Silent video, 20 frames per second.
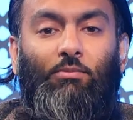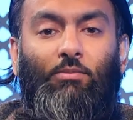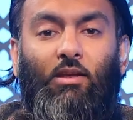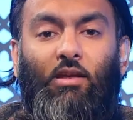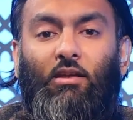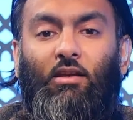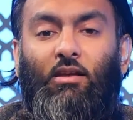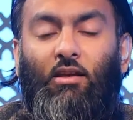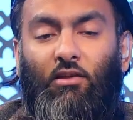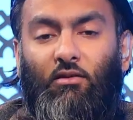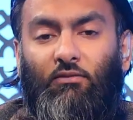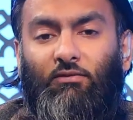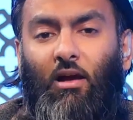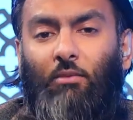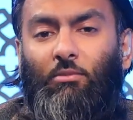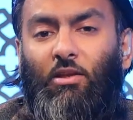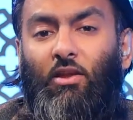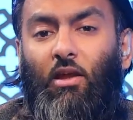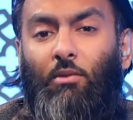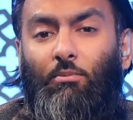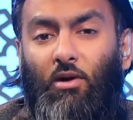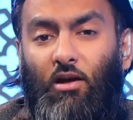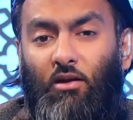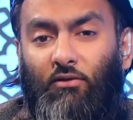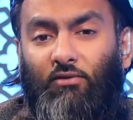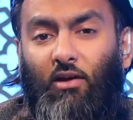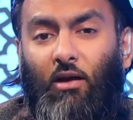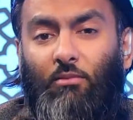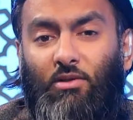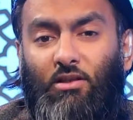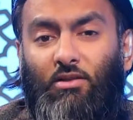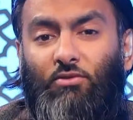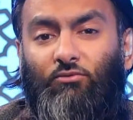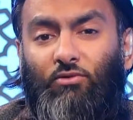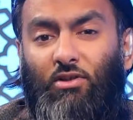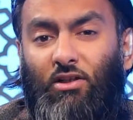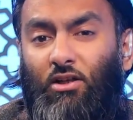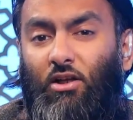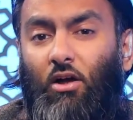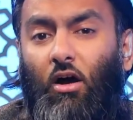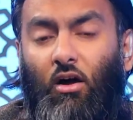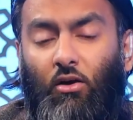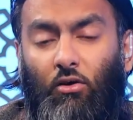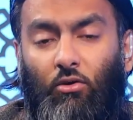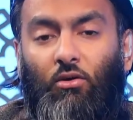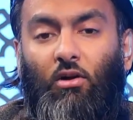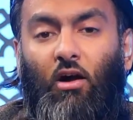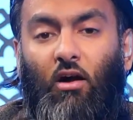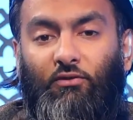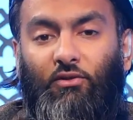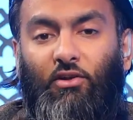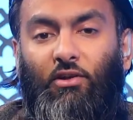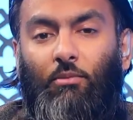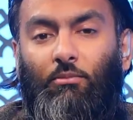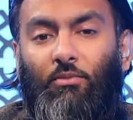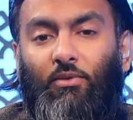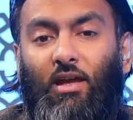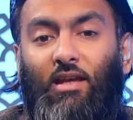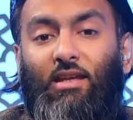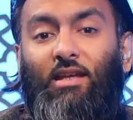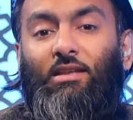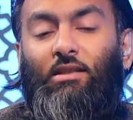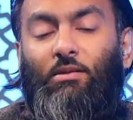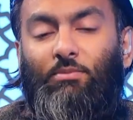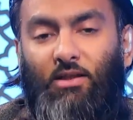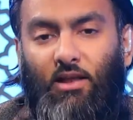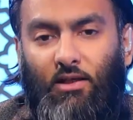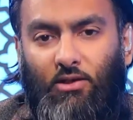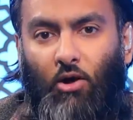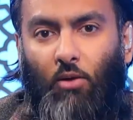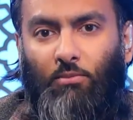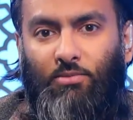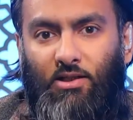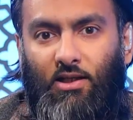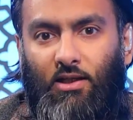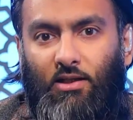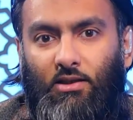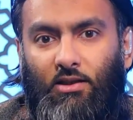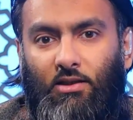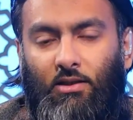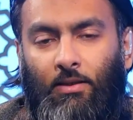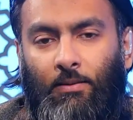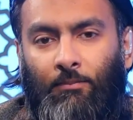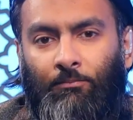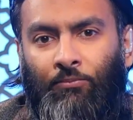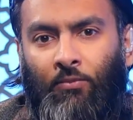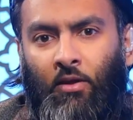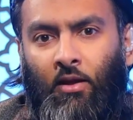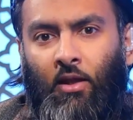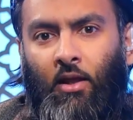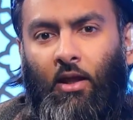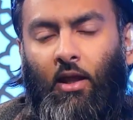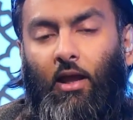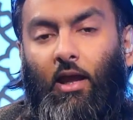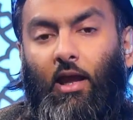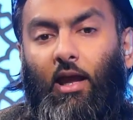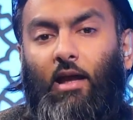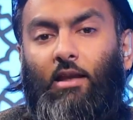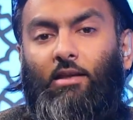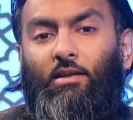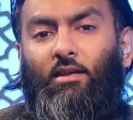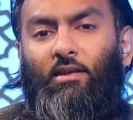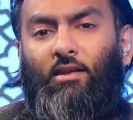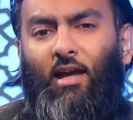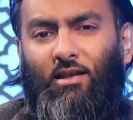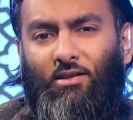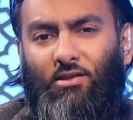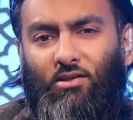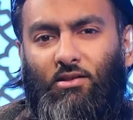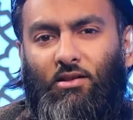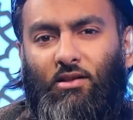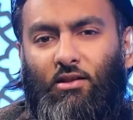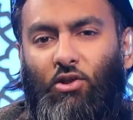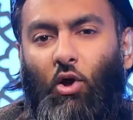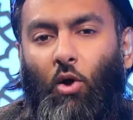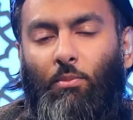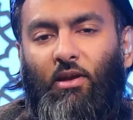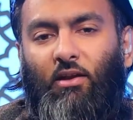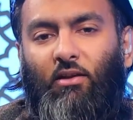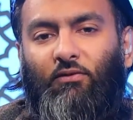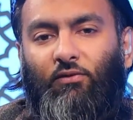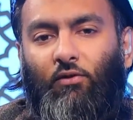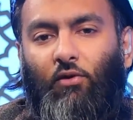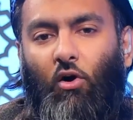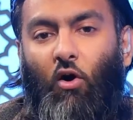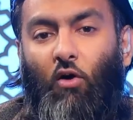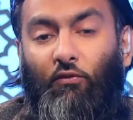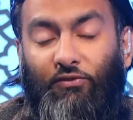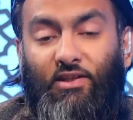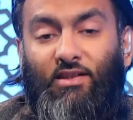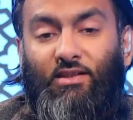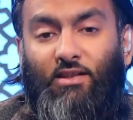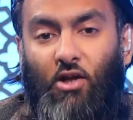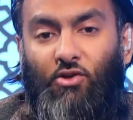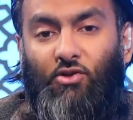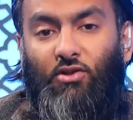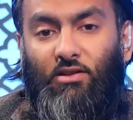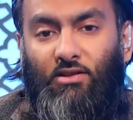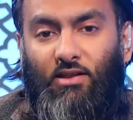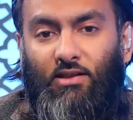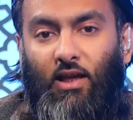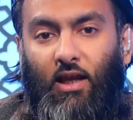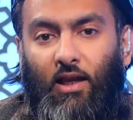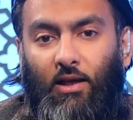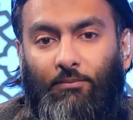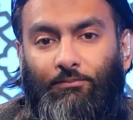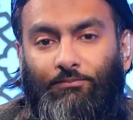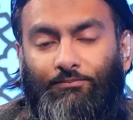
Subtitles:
to be in another family. Their birth families really can't look after them. They need to be adopted. And that's the topic of discussion today.